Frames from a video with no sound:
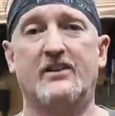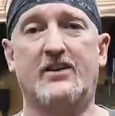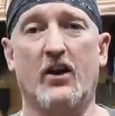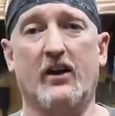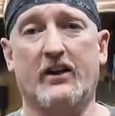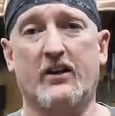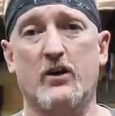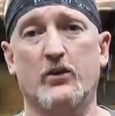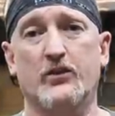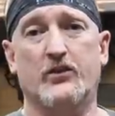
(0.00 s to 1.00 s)
Derek
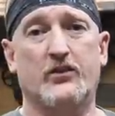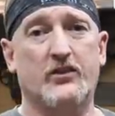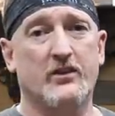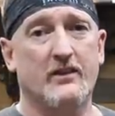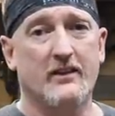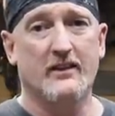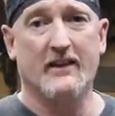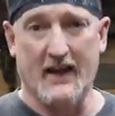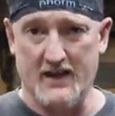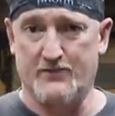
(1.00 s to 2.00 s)
Coates,
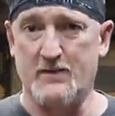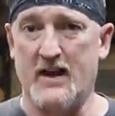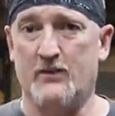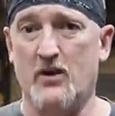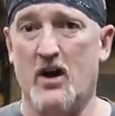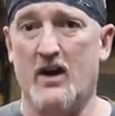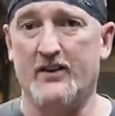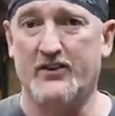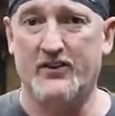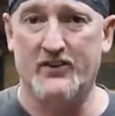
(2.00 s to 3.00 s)
Caveman
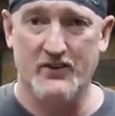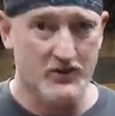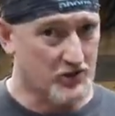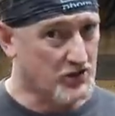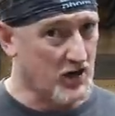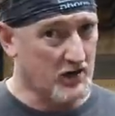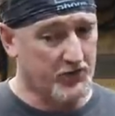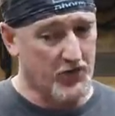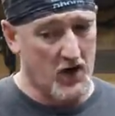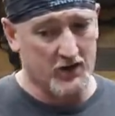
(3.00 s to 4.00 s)
Ross,
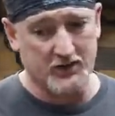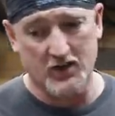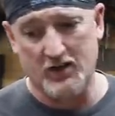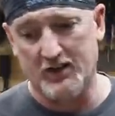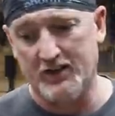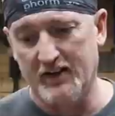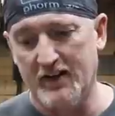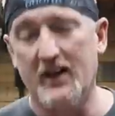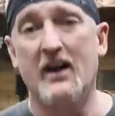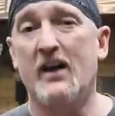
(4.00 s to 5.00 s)
Chuck Faulkner,
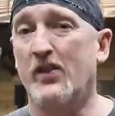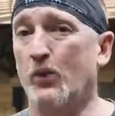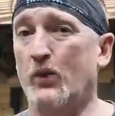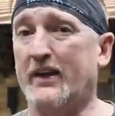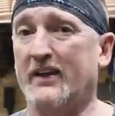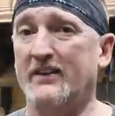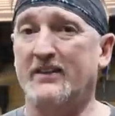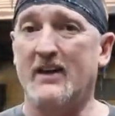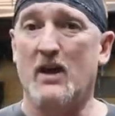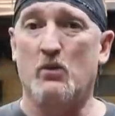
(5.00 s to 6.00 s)
The Weekend
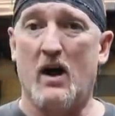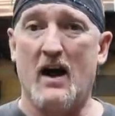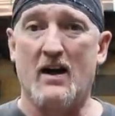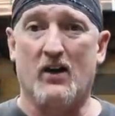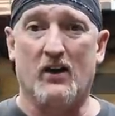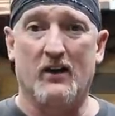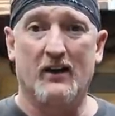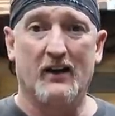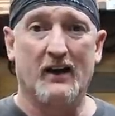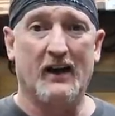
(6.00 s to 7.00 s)
DIYer,
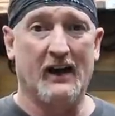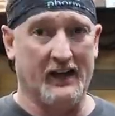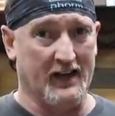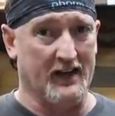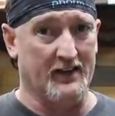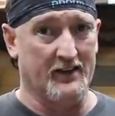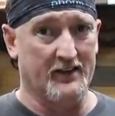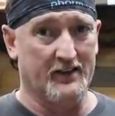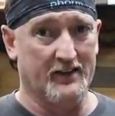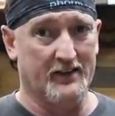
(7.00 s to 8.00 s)
and
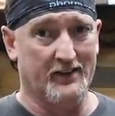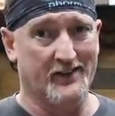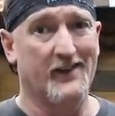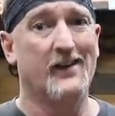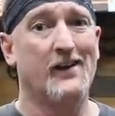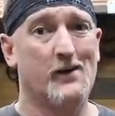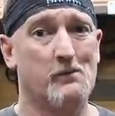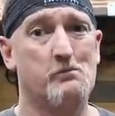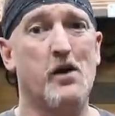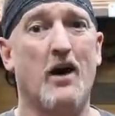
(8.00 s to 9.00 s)

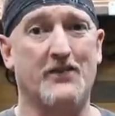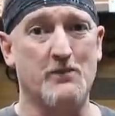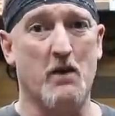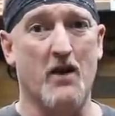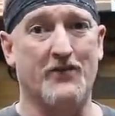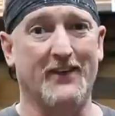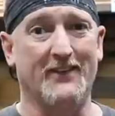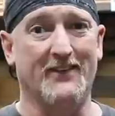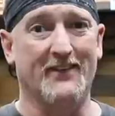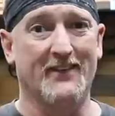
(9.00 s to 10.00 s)
Puffy
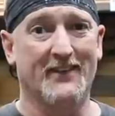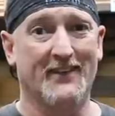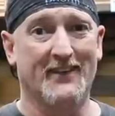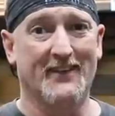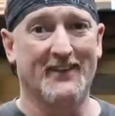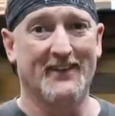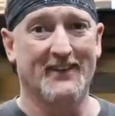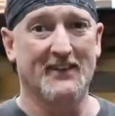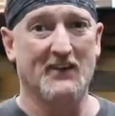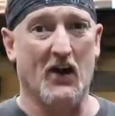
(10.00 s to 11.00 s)
Muffins.
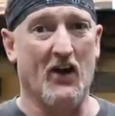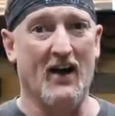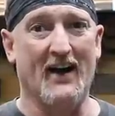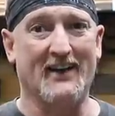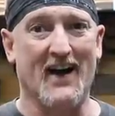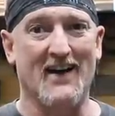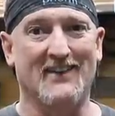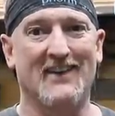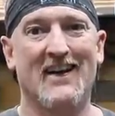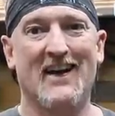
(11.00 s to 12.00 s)
Alright
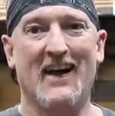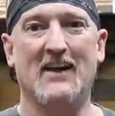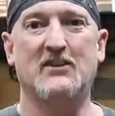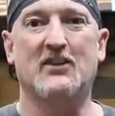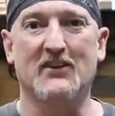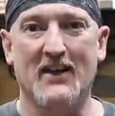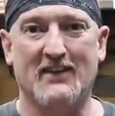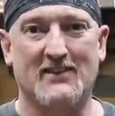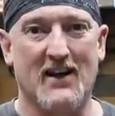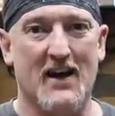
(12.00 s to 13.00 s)
guys, until
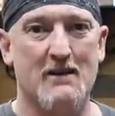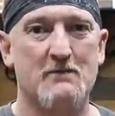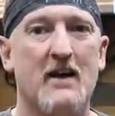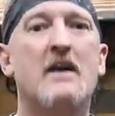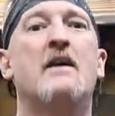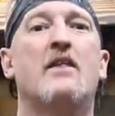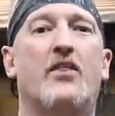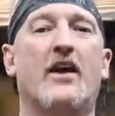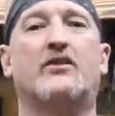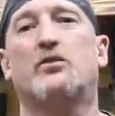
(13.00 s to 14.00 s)
next time,
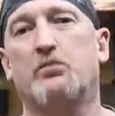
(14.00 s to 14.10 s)
thanks for